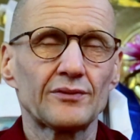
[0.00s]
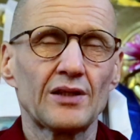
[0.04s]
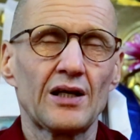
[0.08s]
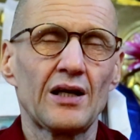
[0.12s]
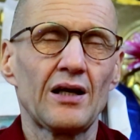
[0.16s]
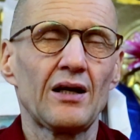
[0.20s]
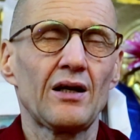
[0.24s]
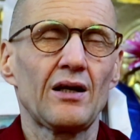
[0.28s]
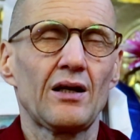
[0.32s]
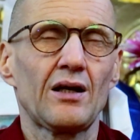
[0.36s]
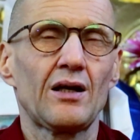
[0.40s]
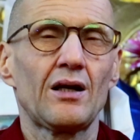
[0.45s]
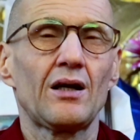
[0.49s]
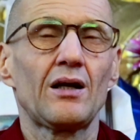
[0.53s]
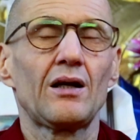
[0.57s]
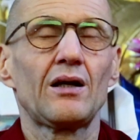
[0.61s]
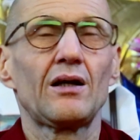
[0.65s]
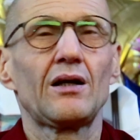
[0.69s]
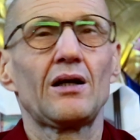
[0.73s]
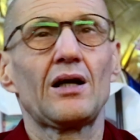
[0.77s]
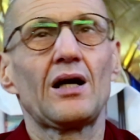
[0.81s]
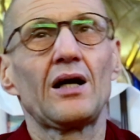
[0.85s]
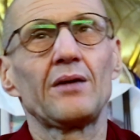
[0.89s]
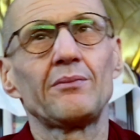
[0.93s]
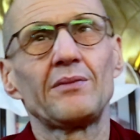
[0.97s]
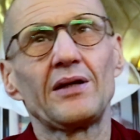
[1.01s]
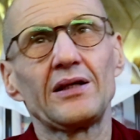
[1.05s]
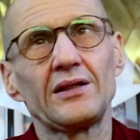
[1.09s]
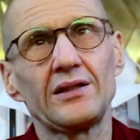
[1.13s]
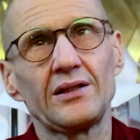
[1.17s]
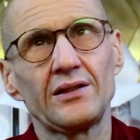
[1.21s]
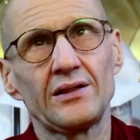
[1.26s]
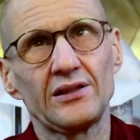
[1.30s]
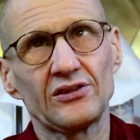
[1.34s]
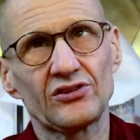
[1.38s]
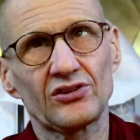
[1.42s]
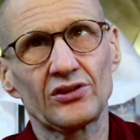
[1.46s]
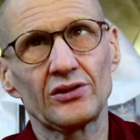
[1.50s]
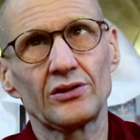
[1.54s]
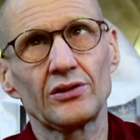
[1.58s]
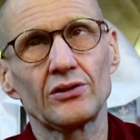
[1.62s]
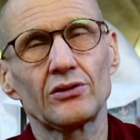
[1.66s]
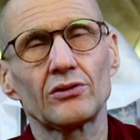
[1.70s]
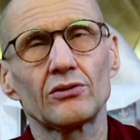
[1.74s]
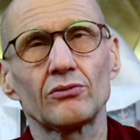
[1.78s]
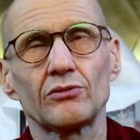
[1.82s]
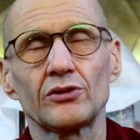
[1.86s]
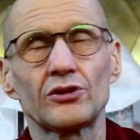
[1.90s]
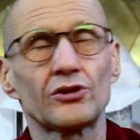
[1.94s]
I mainly
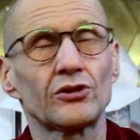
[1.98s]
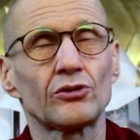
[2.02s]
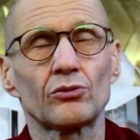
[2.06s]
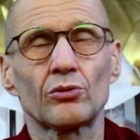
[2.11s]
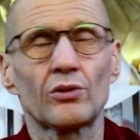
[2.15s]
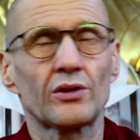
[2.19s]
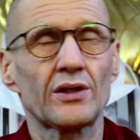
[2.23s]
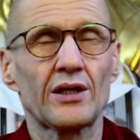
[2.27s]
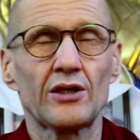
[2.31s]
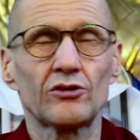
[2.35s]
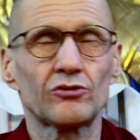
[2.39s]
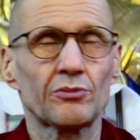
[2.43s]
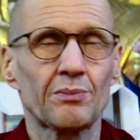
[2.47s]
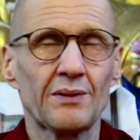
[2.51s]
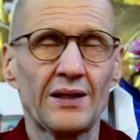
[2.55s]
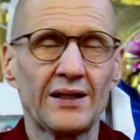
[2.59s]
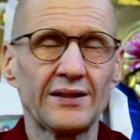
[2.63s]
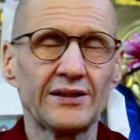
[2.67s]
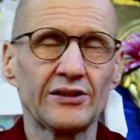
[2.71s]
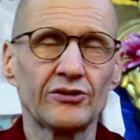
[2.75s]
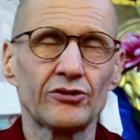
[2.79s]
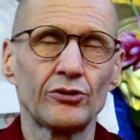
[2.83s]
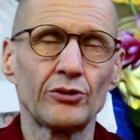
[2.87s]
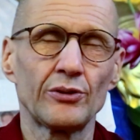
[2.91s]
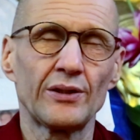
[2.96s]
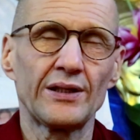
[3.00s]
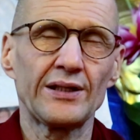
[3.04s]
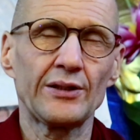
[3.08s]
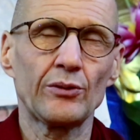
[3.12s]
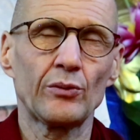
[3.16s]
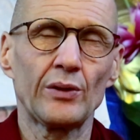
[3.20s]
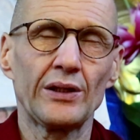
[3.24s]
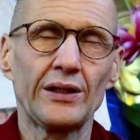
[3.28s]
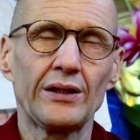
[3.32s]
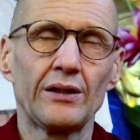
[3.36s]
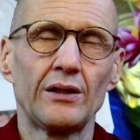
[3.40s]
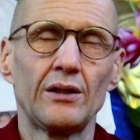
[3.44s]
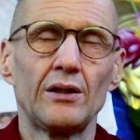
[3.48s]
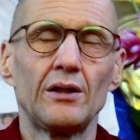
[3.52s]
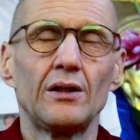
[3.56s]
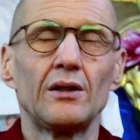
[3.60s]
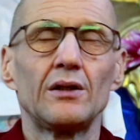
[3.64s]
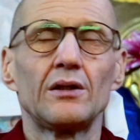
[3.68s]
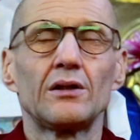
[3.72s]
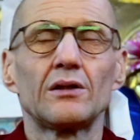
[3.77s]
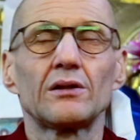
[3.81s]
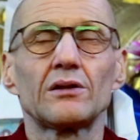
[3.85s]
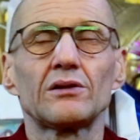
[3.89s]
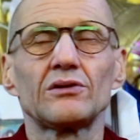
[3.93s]
listened, which is what I was planning to do anyway,
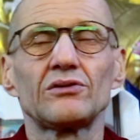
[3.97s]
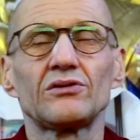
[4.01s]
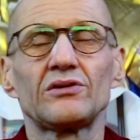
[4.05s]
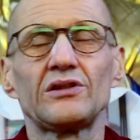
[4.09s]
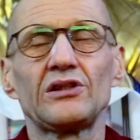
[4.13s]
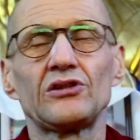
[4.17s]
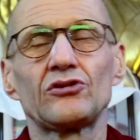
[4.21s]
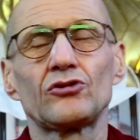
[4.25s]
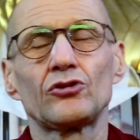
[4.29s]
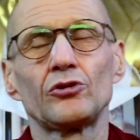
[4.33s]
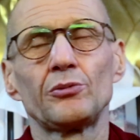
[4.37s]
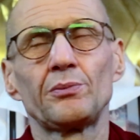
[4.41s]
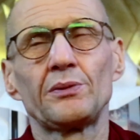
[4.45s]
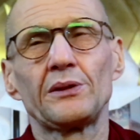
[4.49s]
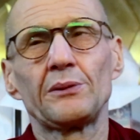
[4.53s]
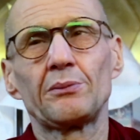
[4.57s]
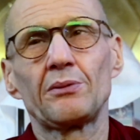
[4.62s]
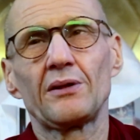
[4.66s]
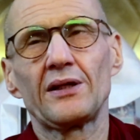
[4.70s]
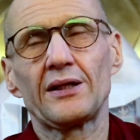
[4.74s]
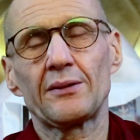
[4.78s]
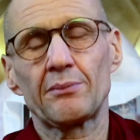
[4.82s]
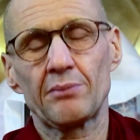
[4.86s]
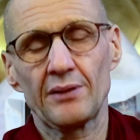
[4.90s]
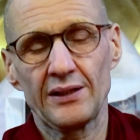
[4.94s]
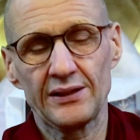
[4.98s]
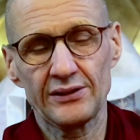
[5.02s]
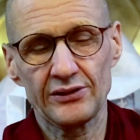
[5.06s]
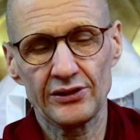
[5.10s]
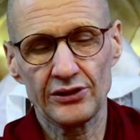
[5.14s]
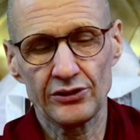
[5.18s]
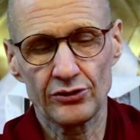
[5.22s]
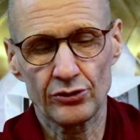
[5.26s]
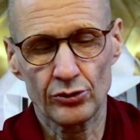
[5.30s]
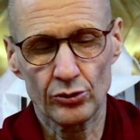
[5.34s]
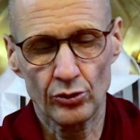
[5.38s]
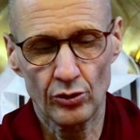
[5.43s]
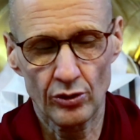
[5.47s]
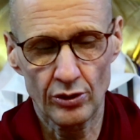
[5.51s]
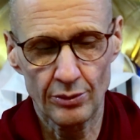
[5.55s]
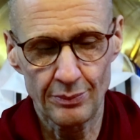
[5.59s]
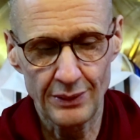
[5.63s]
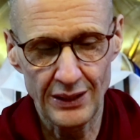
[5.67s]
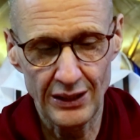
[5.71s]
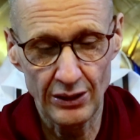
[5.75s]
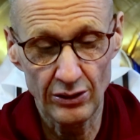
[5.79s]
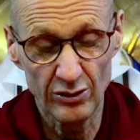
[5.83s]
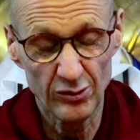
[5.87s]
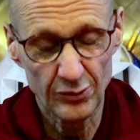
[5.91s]
because these two people had plenty to talk
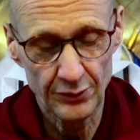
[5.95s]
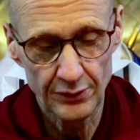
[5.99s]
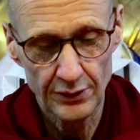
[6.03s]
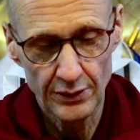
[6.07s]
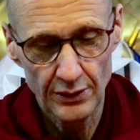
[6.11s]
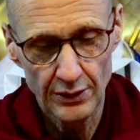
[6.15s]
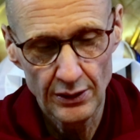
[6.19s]
about.